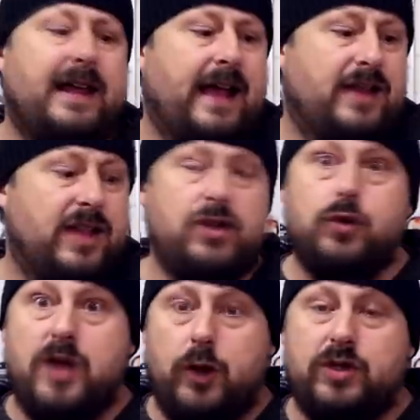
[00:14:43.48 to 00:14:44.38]
And then you
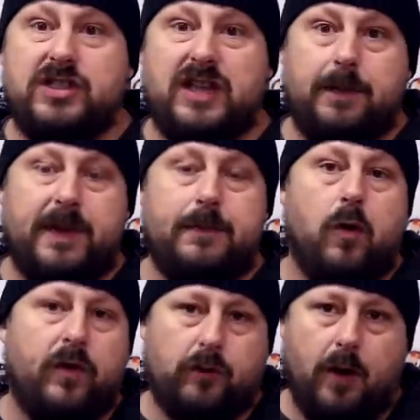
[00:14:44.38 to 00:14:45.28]
notice it a bit
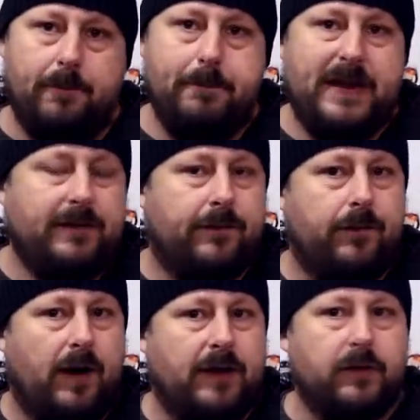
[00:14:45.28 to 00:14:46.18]
more. It's got a mint
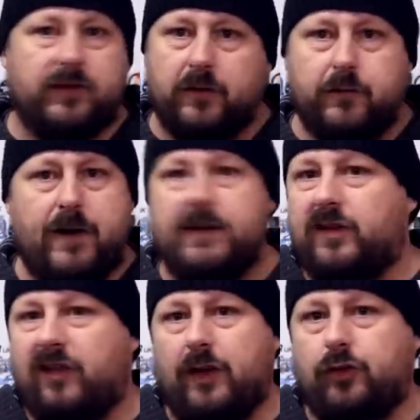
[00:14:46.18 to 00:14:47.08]
fragrance. It's very
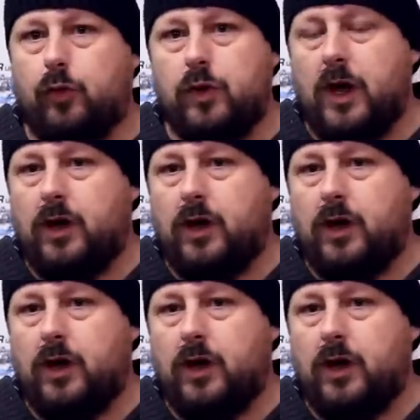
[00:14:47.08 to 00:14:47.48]
subtle.